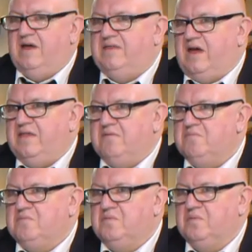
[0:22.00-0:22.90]
think
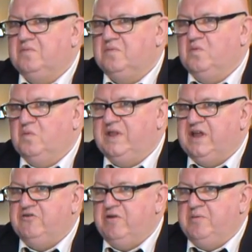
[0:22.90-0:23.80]
we
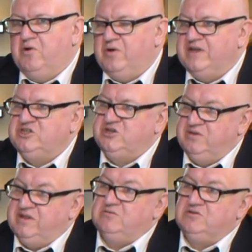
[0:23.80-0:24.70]
did a report in
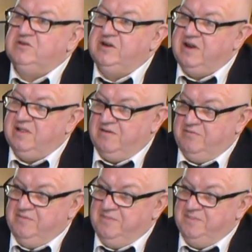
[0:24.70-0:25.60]
2011